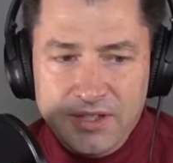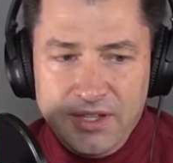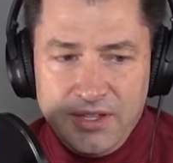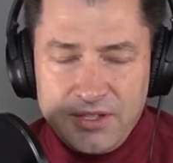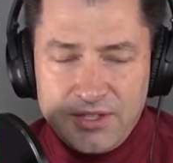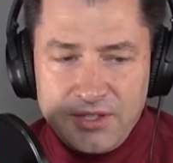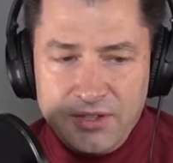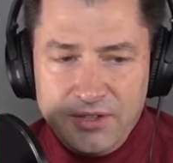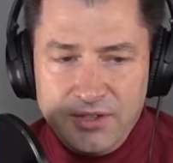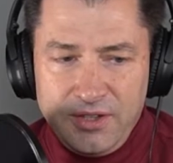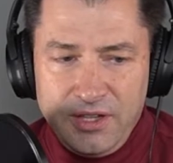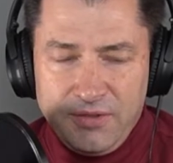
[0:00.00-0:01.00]
is
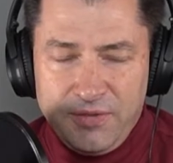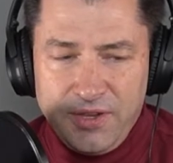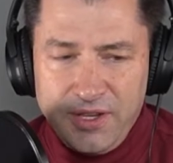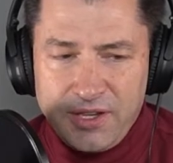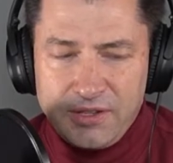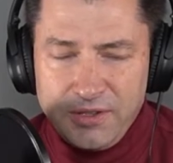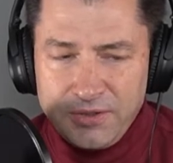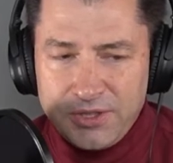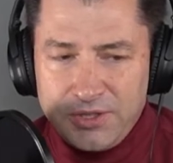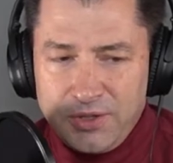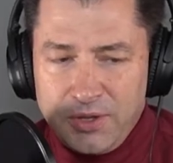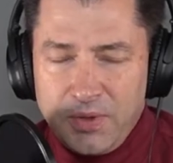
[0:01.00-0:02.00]
if you get close
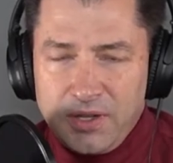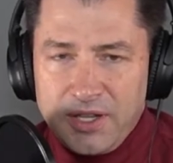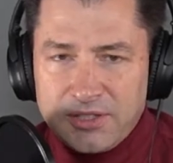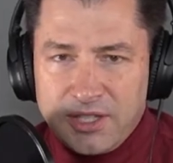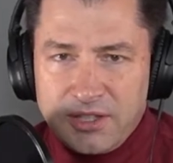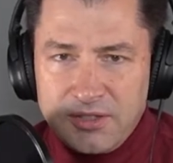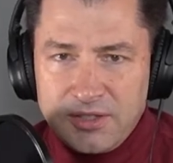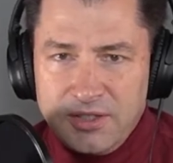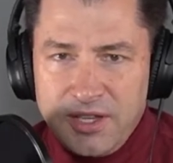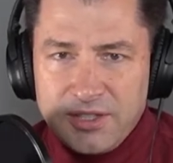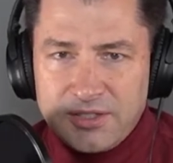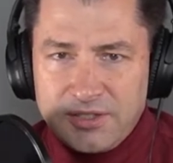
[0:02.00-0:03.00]
to it, you realize, like, there's a
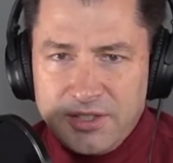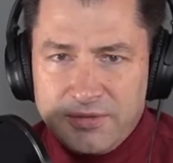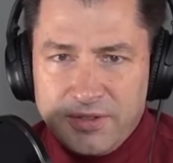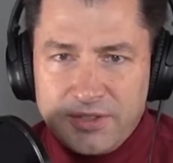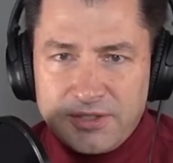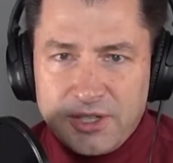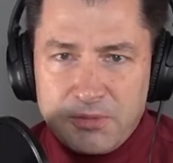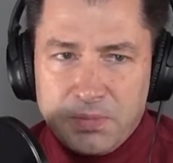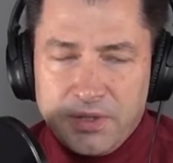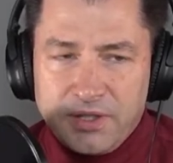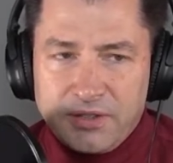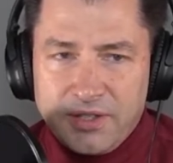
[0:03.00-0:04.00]
lot of stuff on this
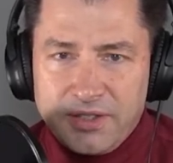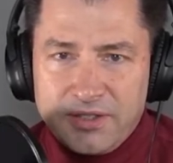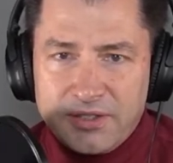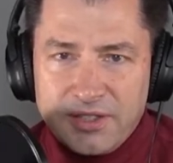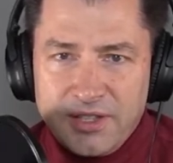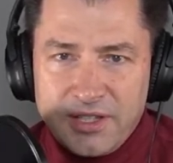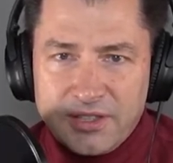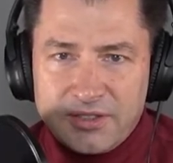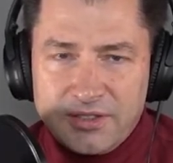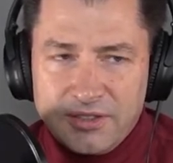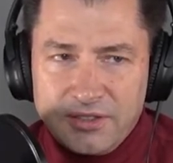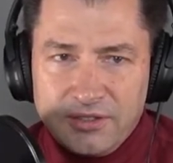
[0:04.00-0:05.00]
airplane, right? There's a lot of
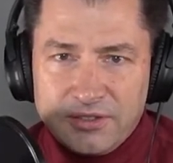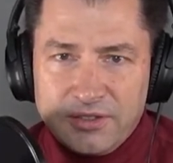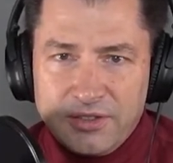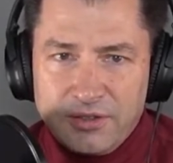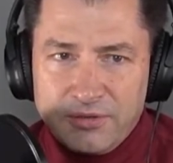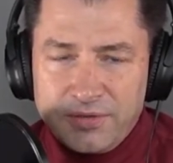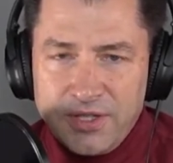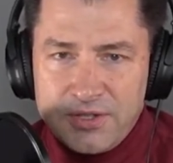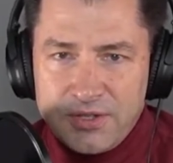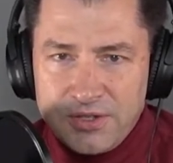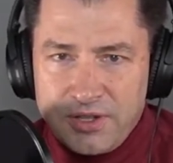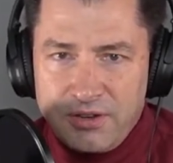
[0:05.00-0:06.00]
little
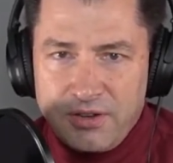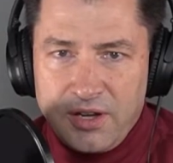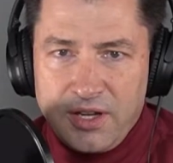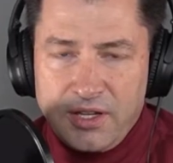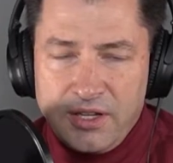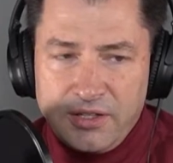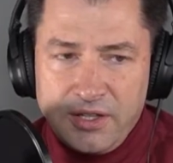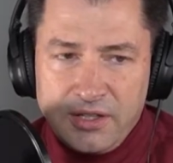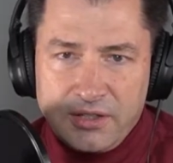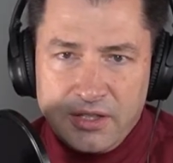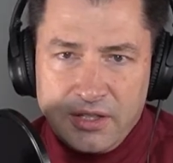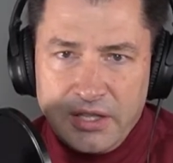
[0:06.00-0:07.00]
features that are on it.
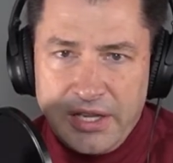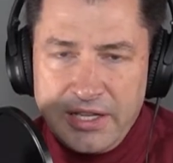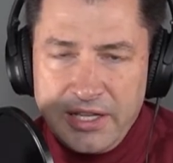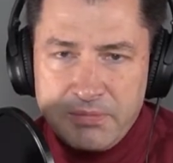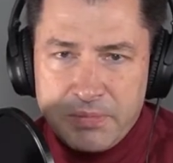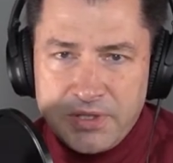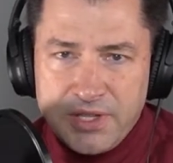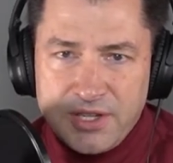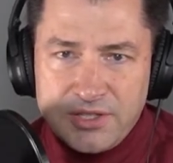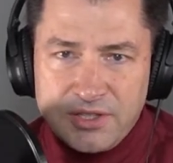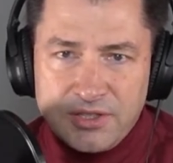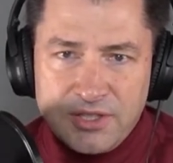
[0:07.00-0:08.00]
And the lightning
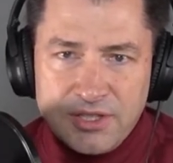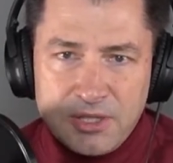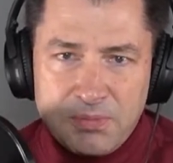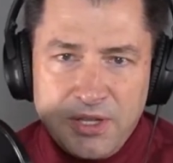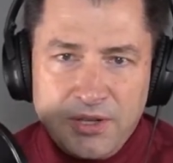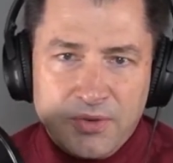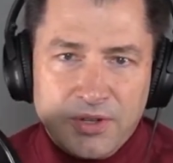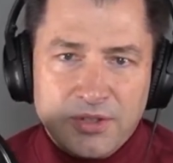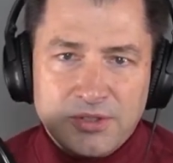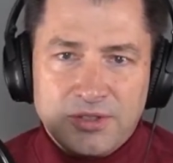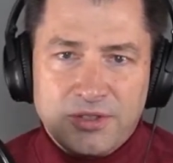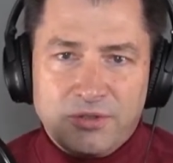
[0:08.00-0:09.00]
protection tends to be one of
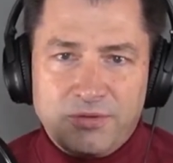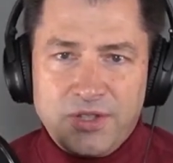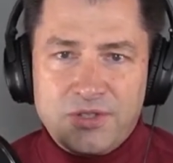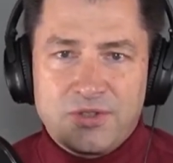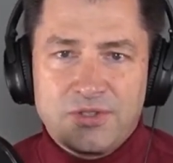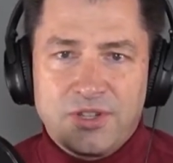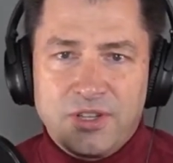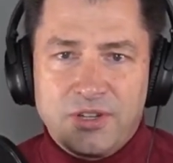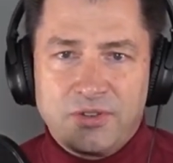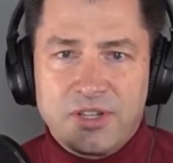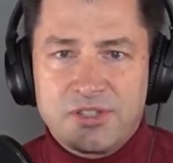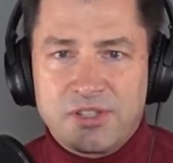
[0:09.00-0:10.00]
those little features that you
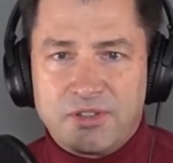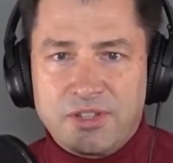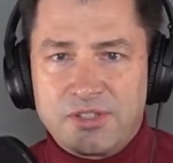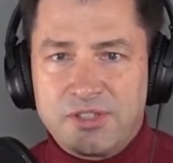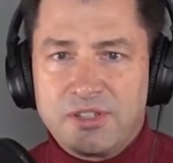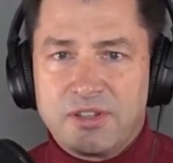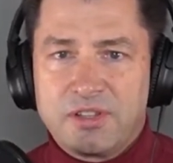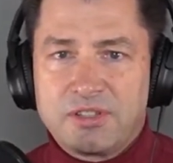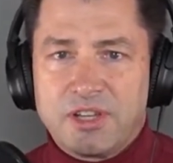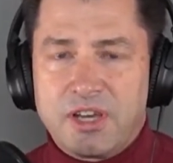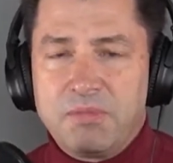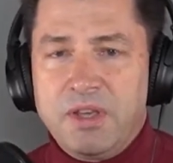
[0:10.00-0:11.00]
don't necessarily see all the
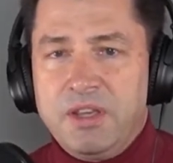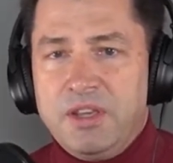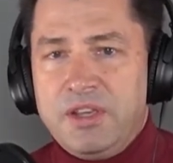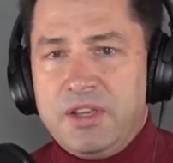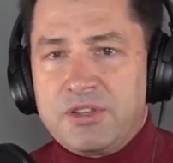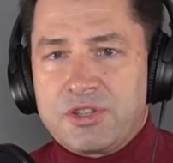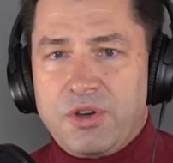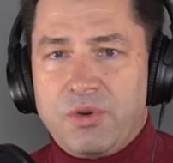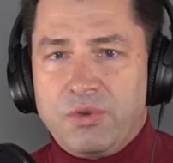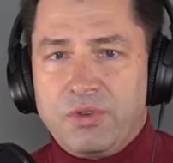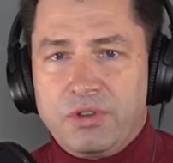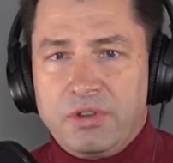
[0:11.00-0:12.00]
time.
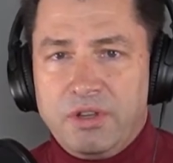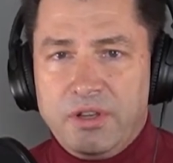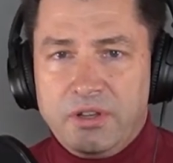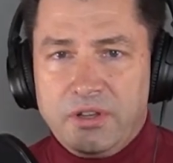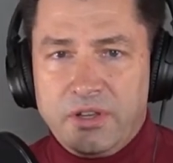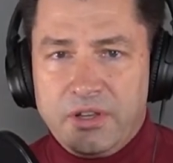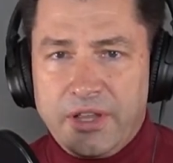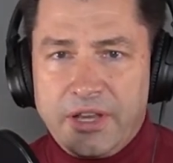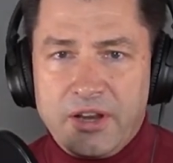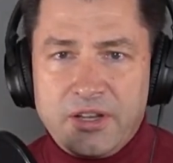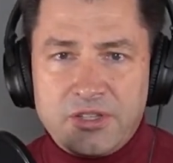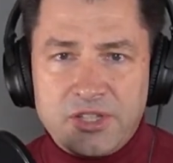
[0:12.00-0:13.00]
So, like
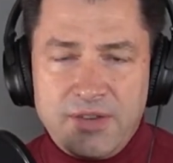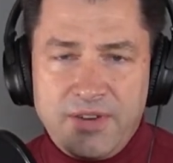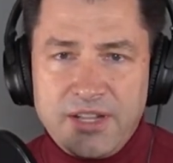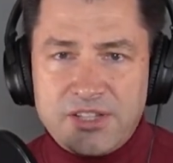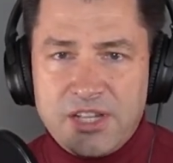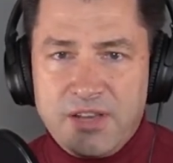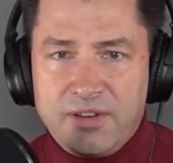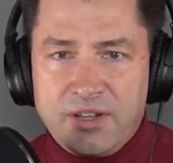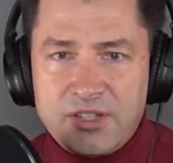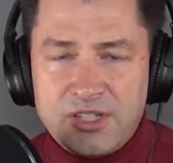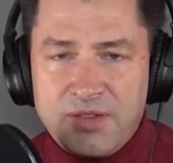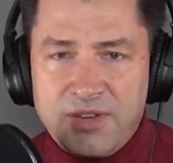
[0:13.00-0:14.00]
on the
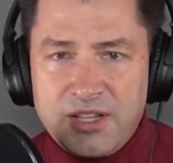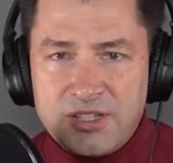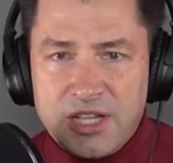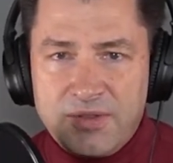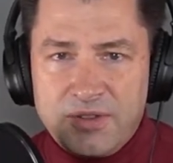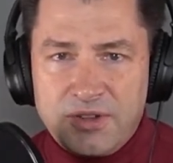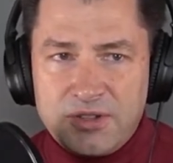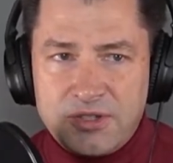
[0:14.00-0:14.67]
787,